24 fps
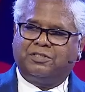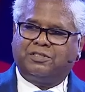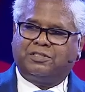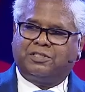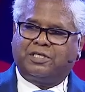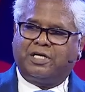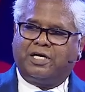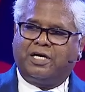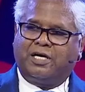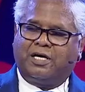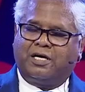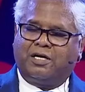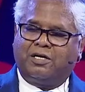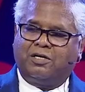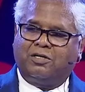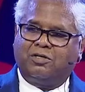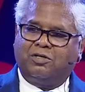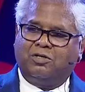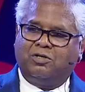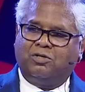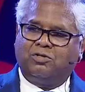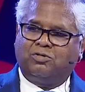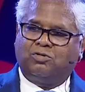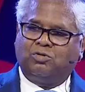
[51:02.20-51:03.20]
share
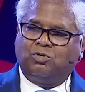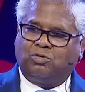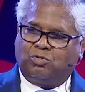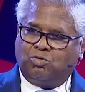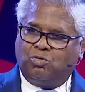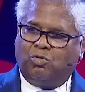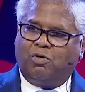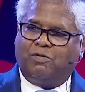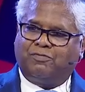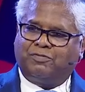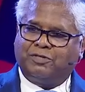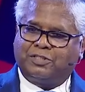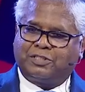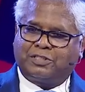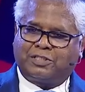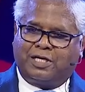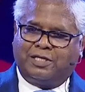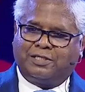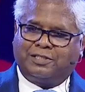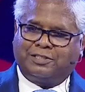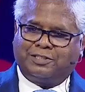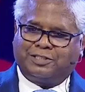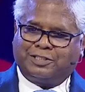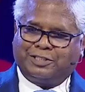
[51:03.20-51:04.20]
to two of his
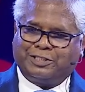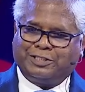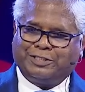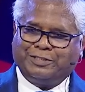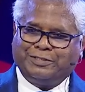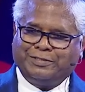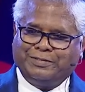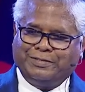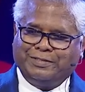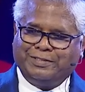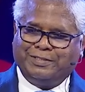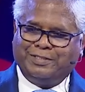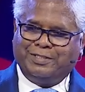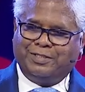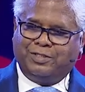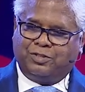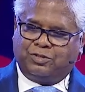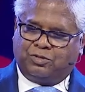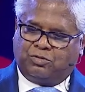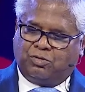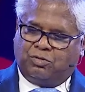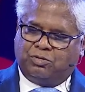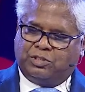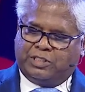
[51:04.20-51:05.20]
sons.
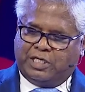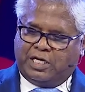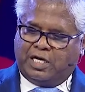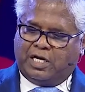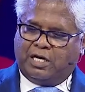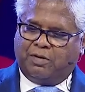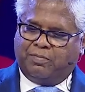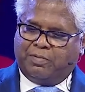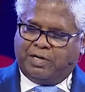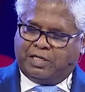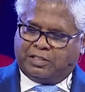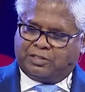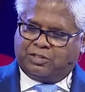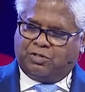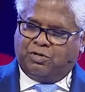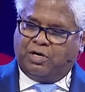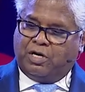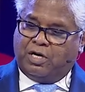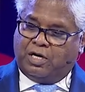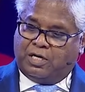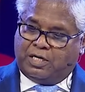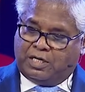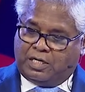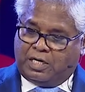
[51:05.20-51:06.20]
So Jacob actually
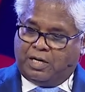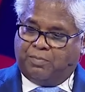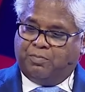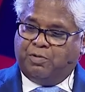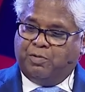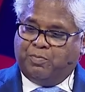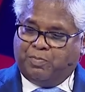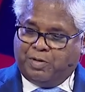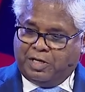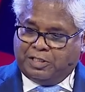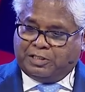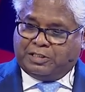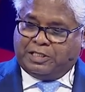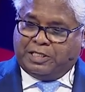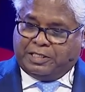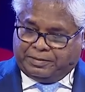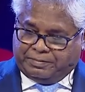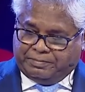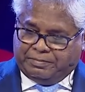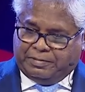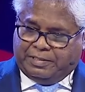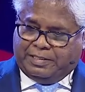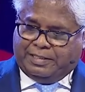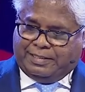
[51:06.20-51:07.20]
got a double blessing,
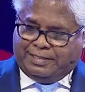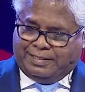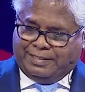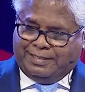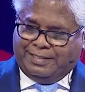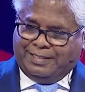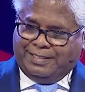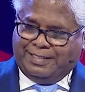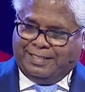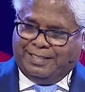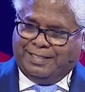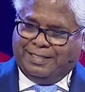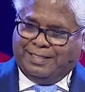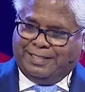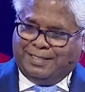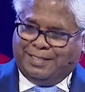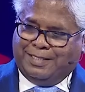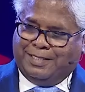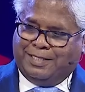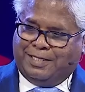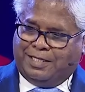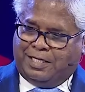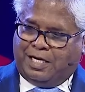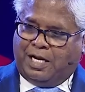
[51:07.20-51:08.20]

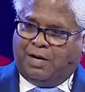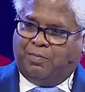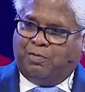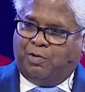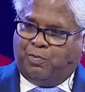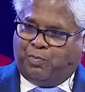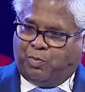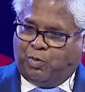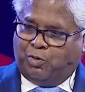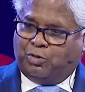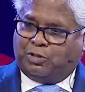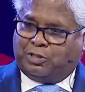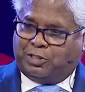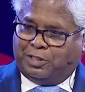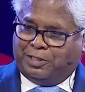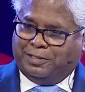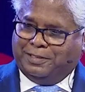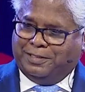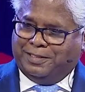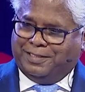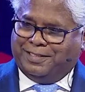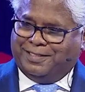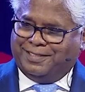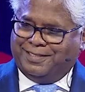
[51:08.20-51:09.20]
double portion.
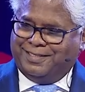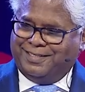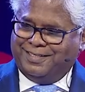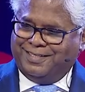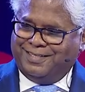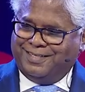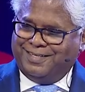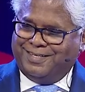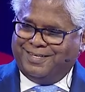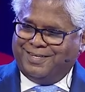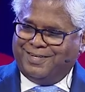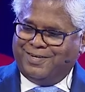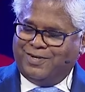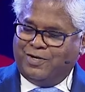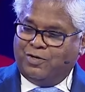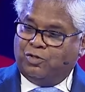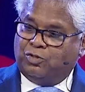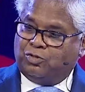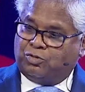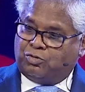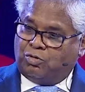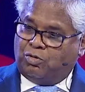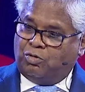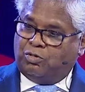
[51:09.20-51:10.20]

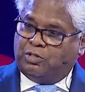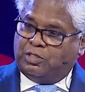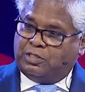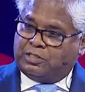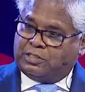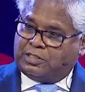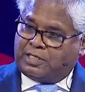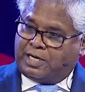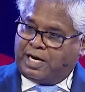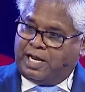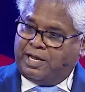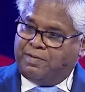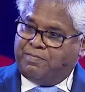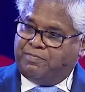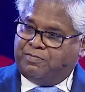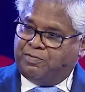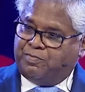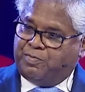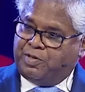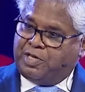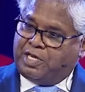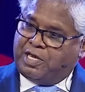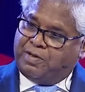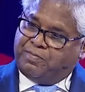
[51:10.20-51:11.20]
So the tribes
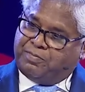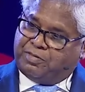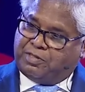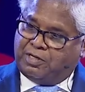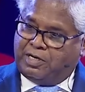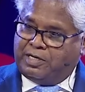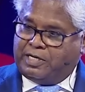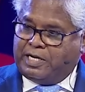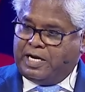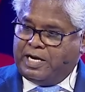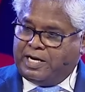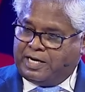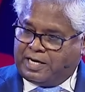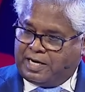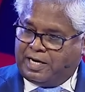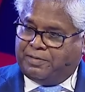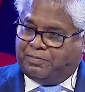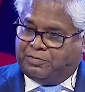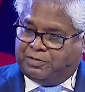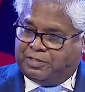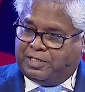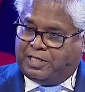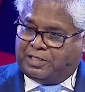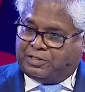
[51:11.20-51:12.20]
became thirteen
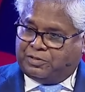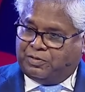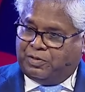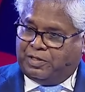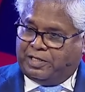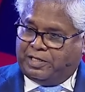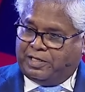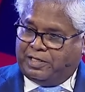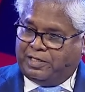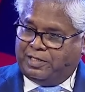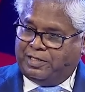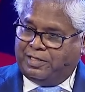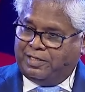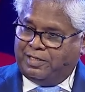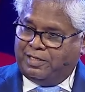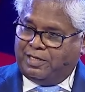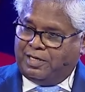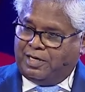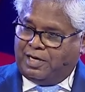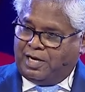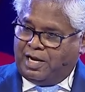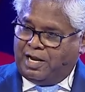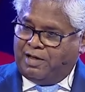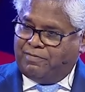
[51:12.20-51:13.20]
tribes actually,
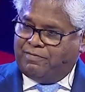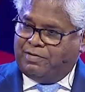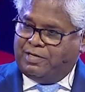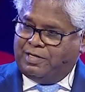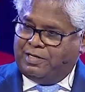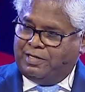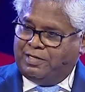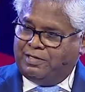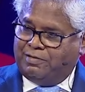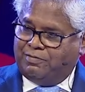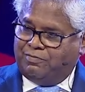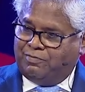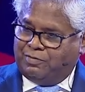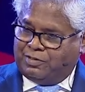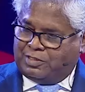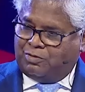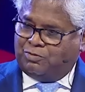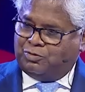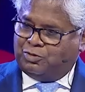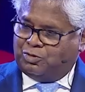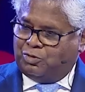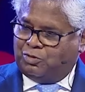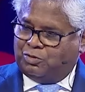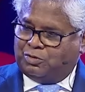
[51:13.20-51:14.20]
eleven
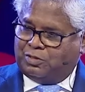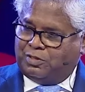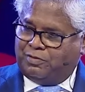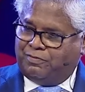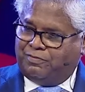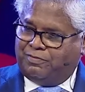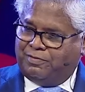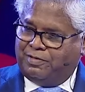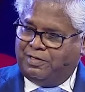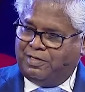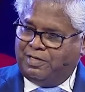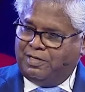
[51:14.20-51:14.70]
without Joseph,